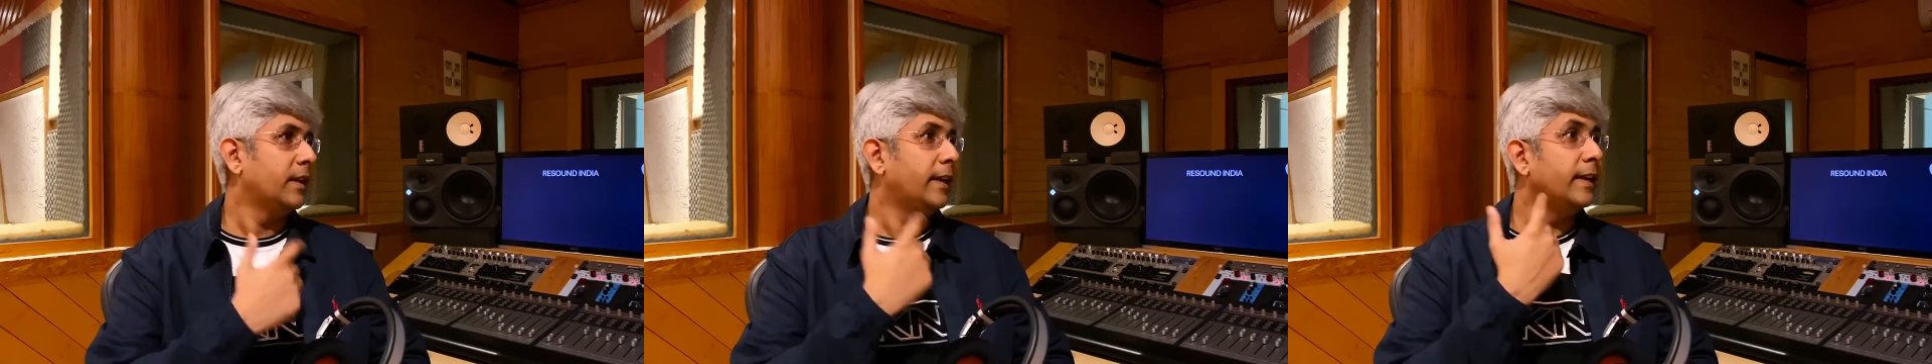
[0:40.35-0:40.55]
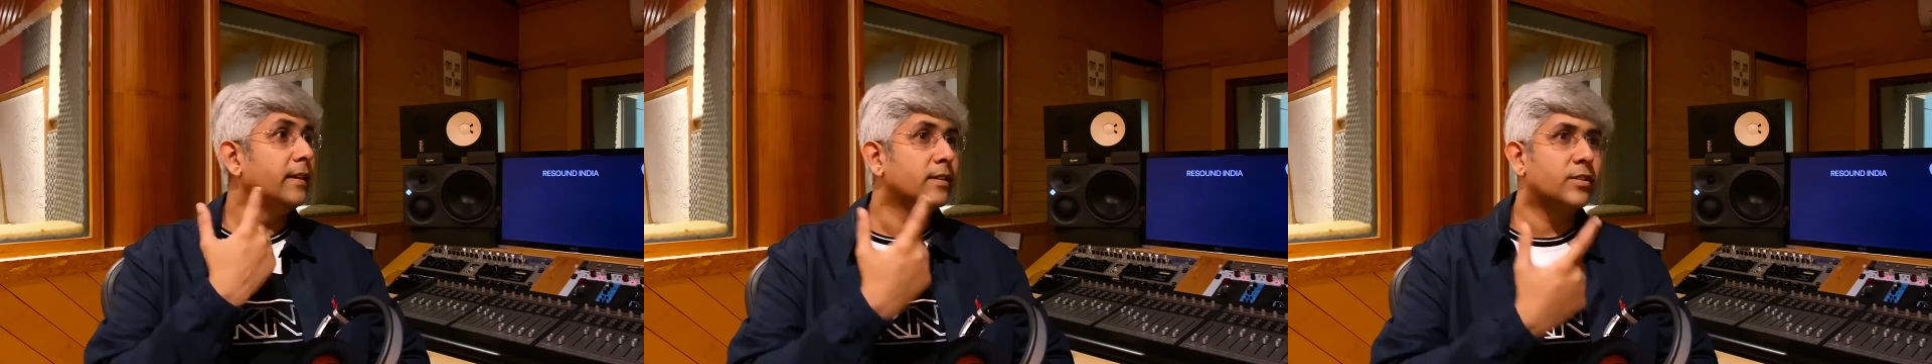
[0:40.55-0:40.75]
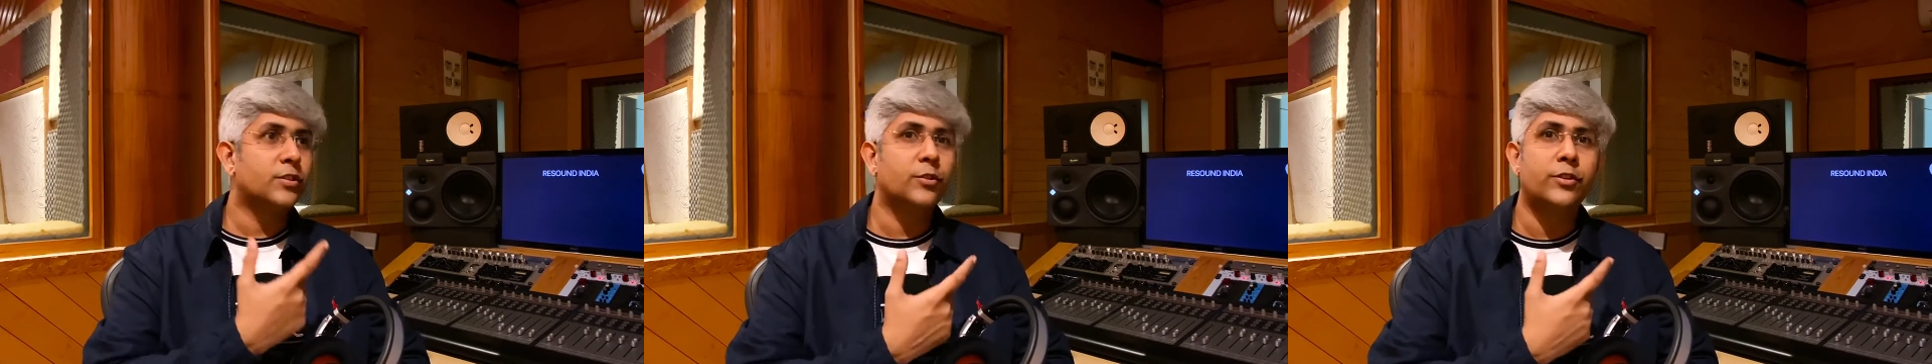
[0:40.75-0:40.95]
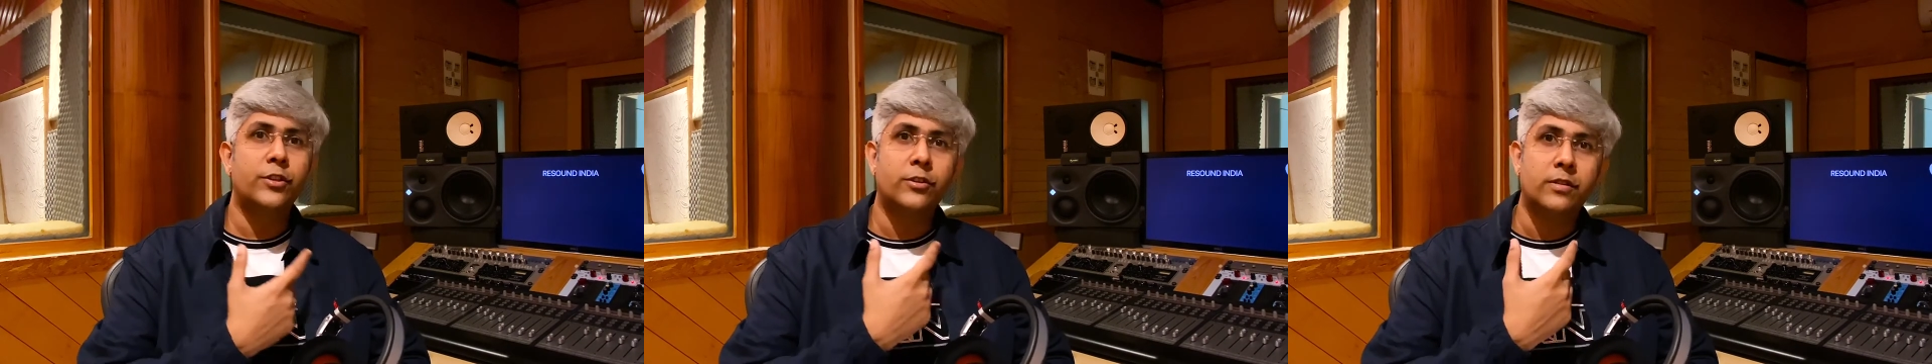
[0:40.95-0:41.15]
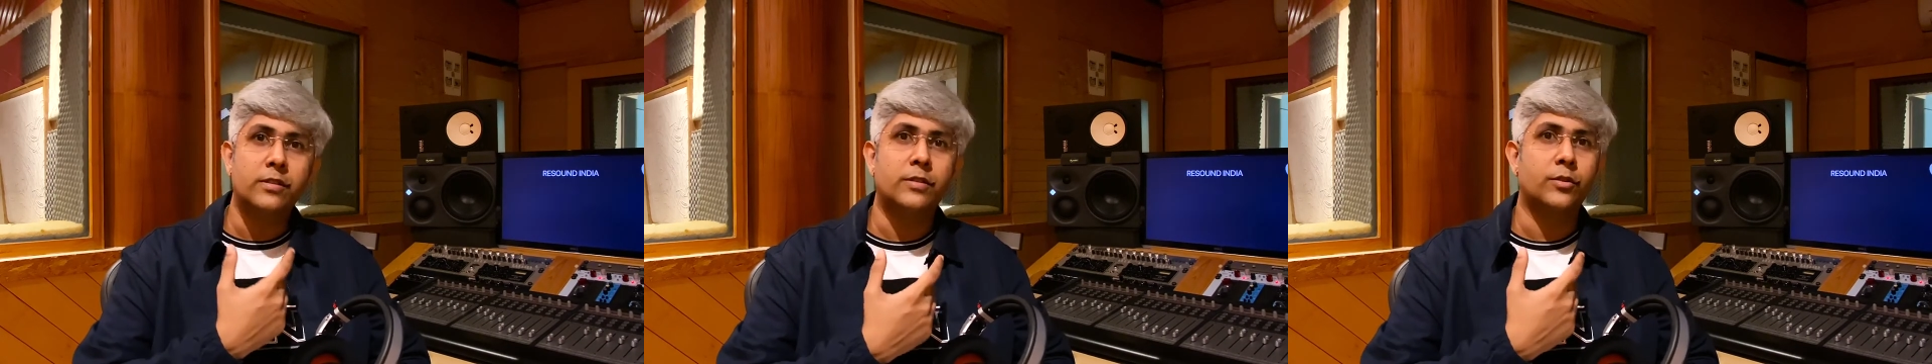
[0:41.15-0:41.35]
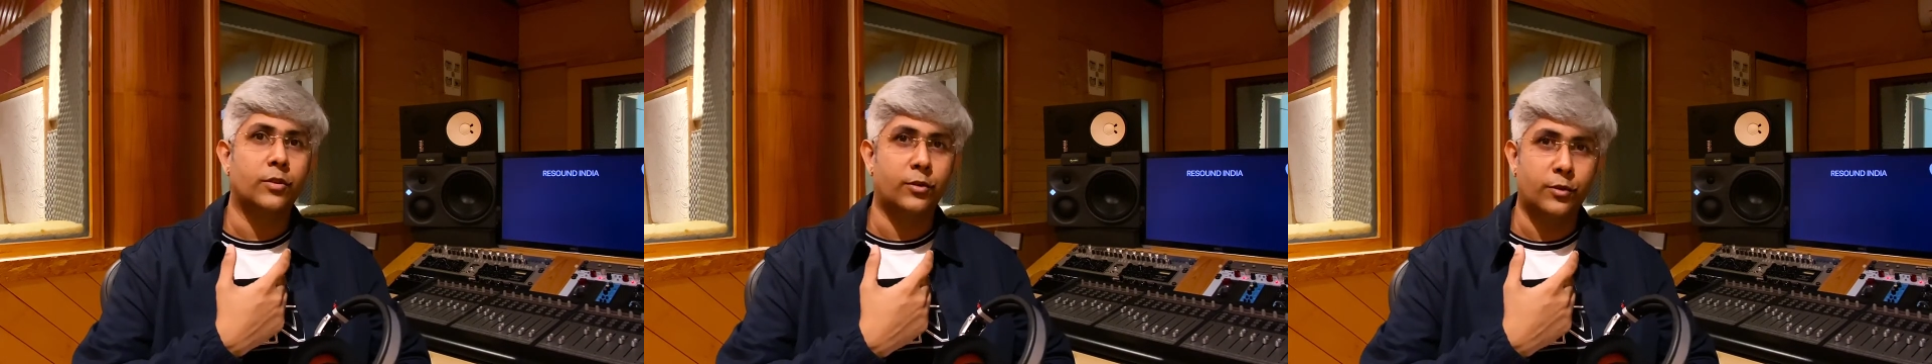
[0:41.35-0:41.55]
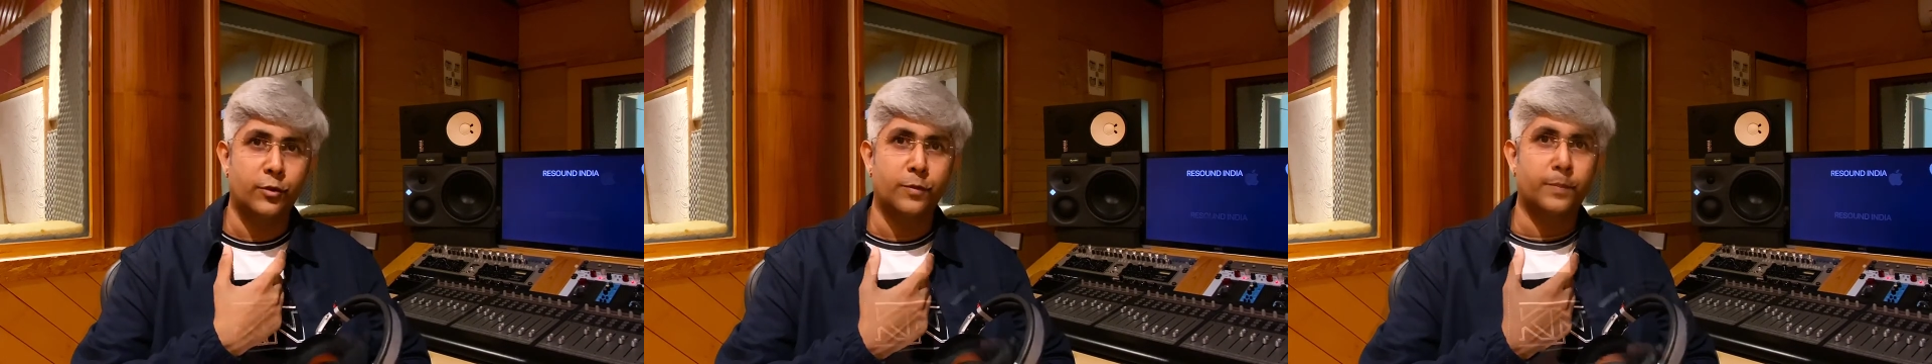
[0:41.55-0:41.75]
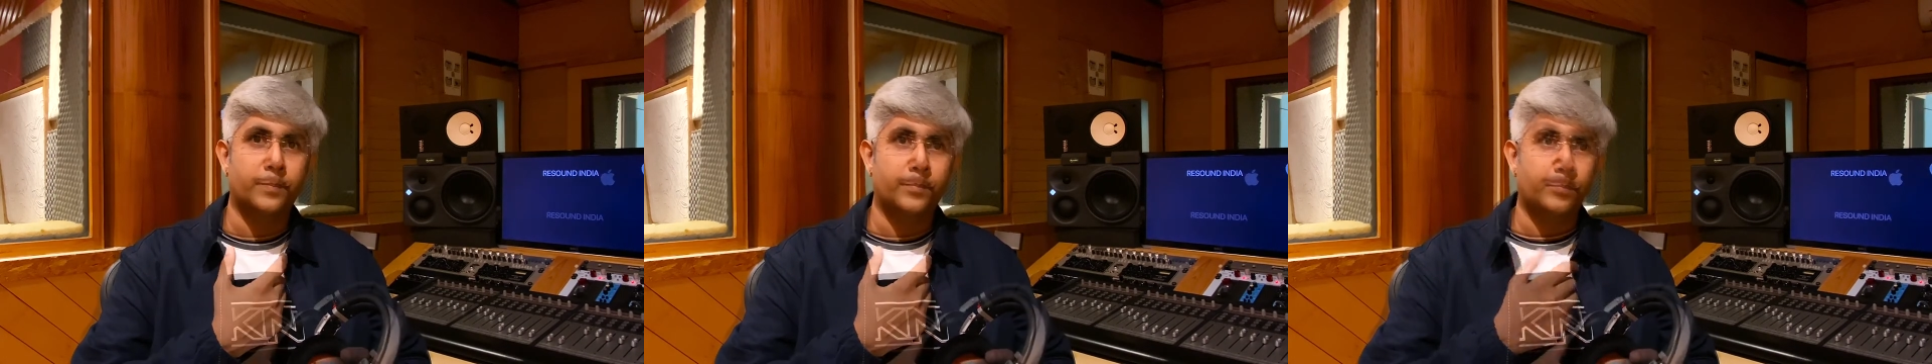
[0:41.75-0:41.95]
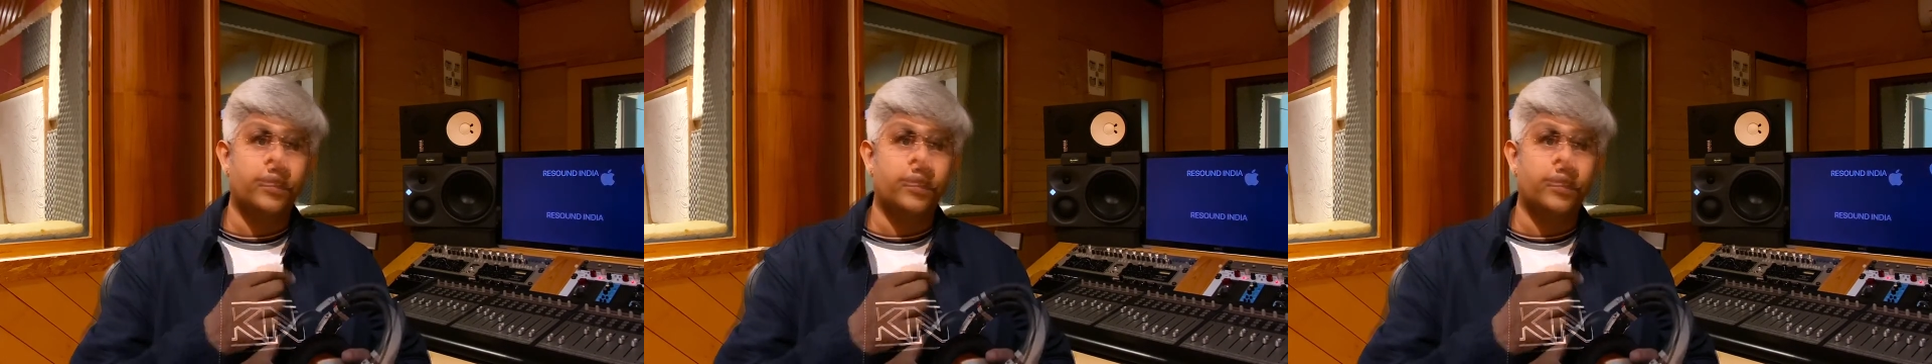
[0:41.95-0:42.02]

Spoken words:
in a studio console room.